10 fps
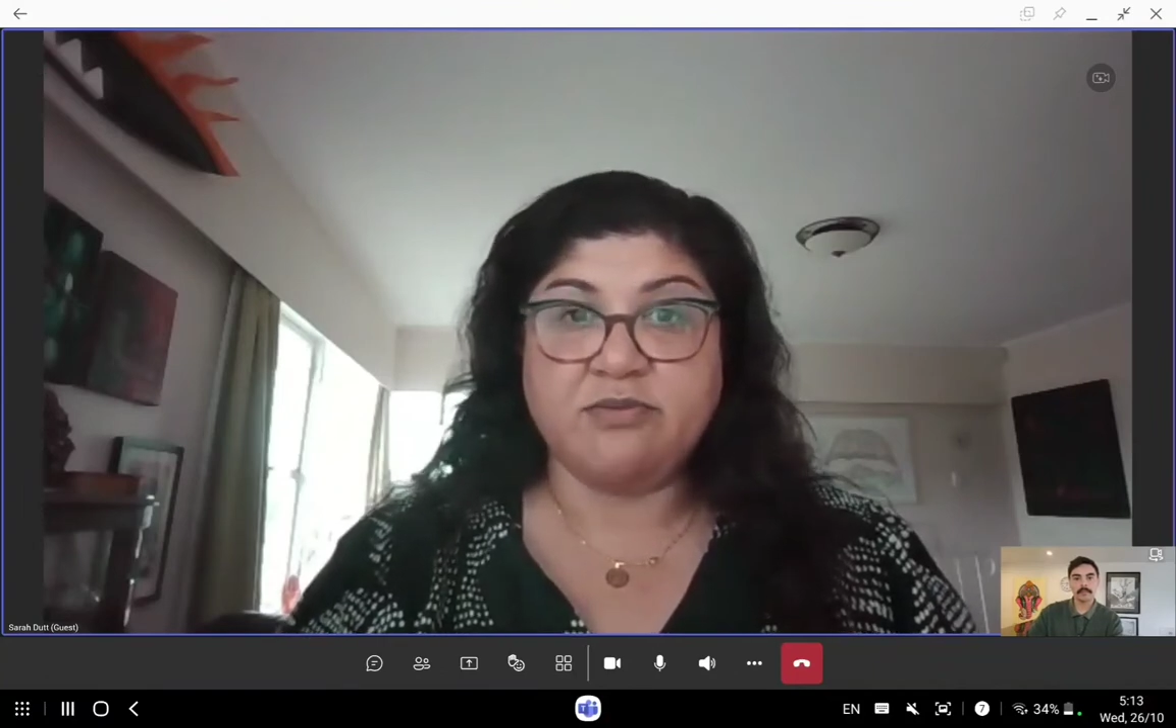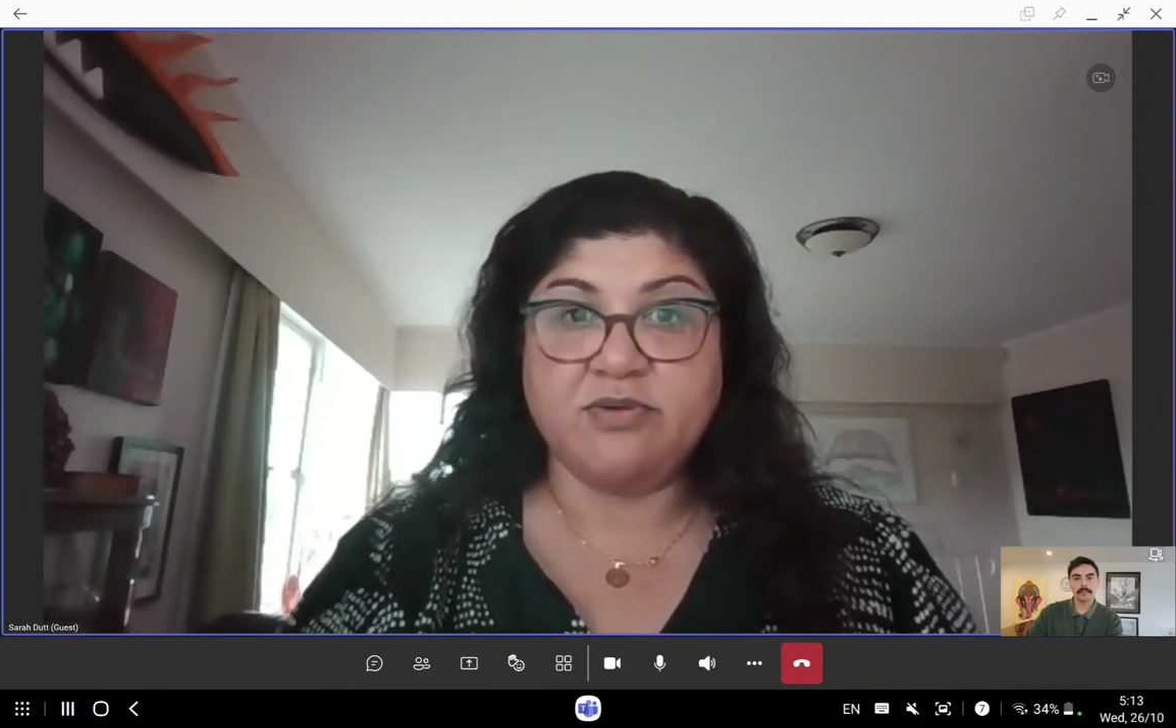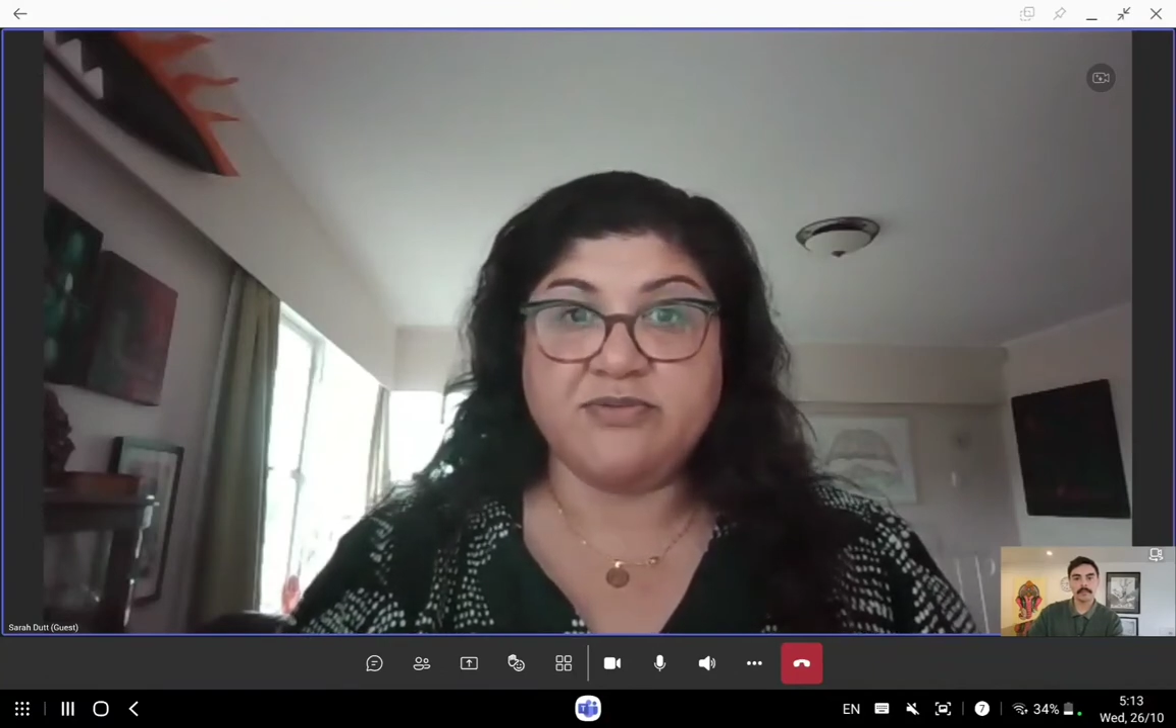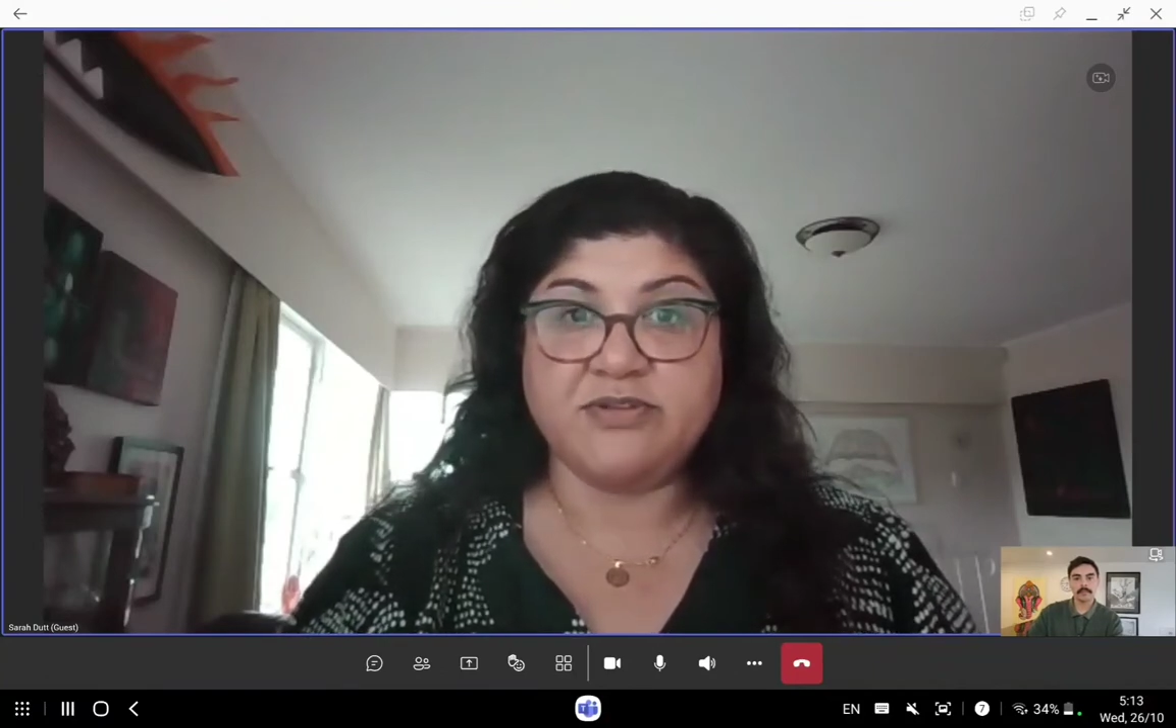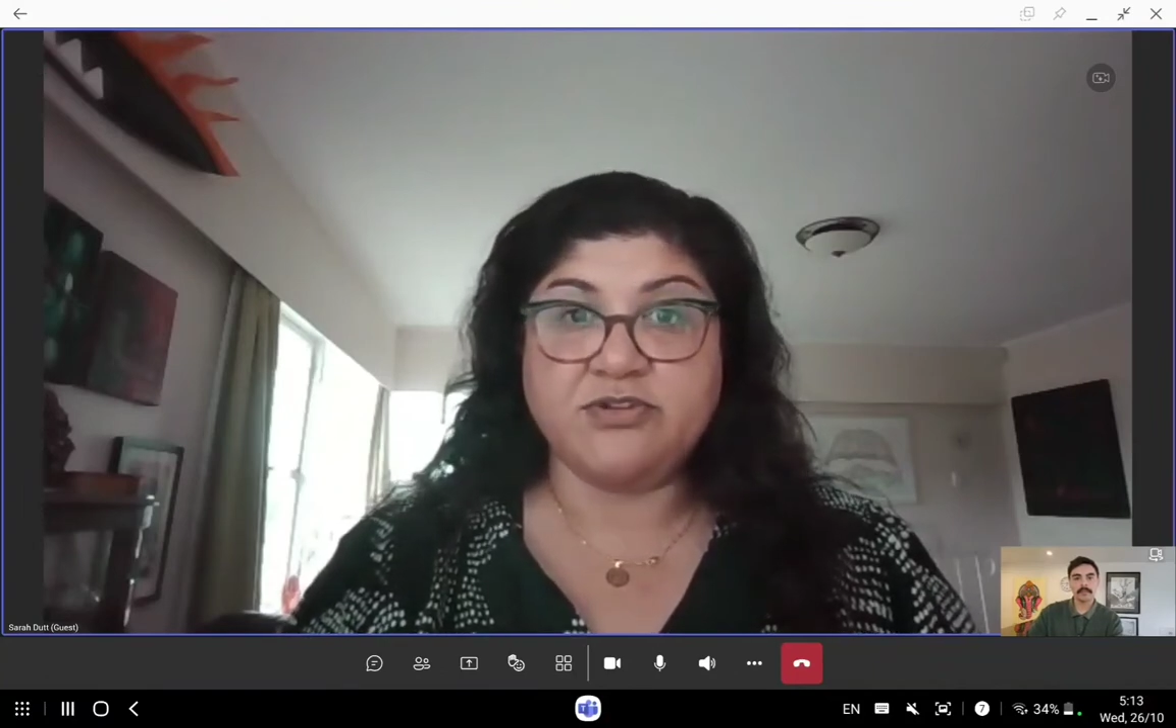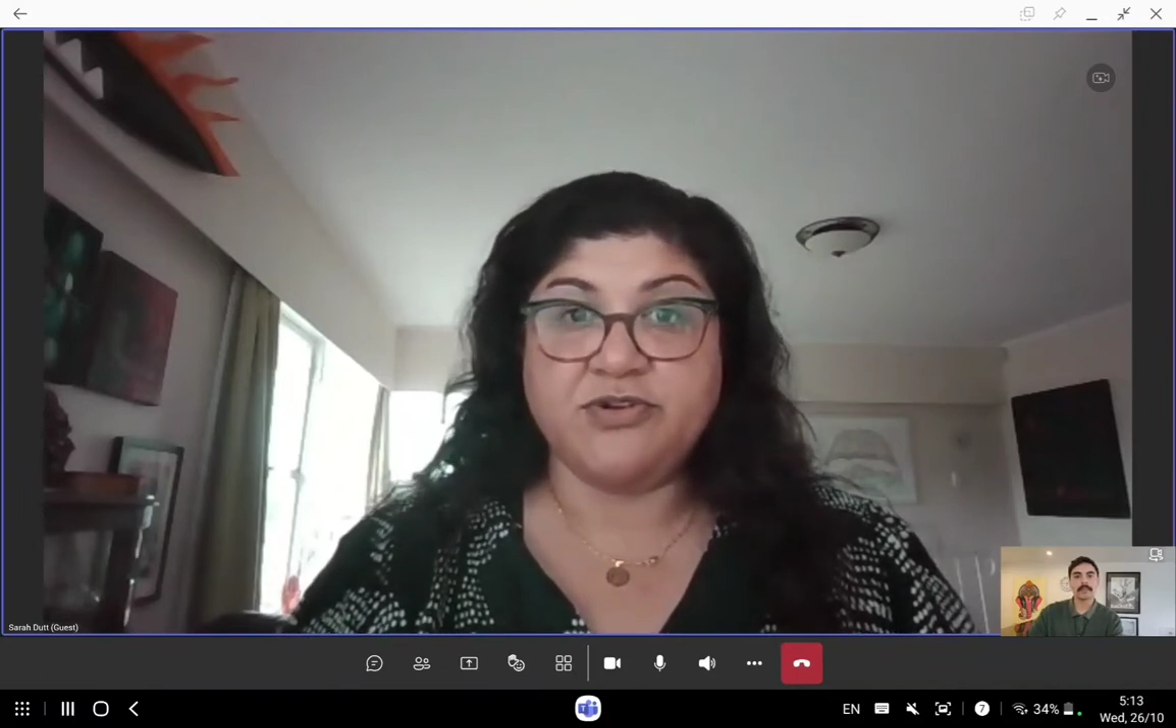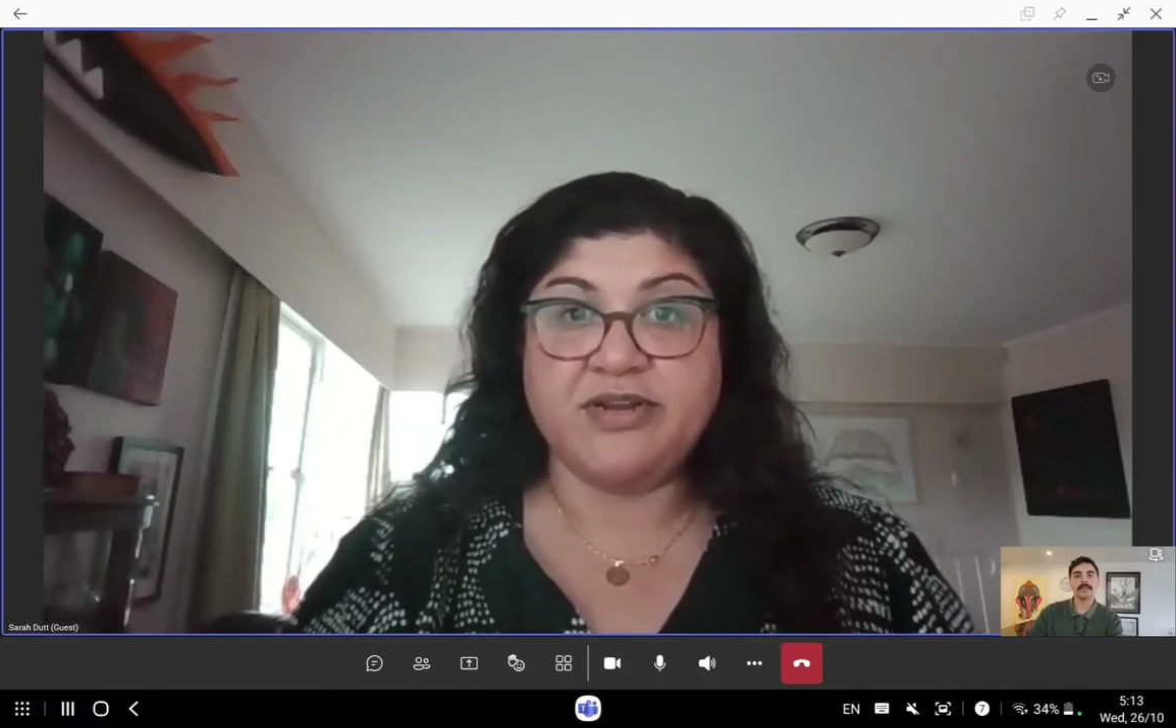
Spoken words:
One was in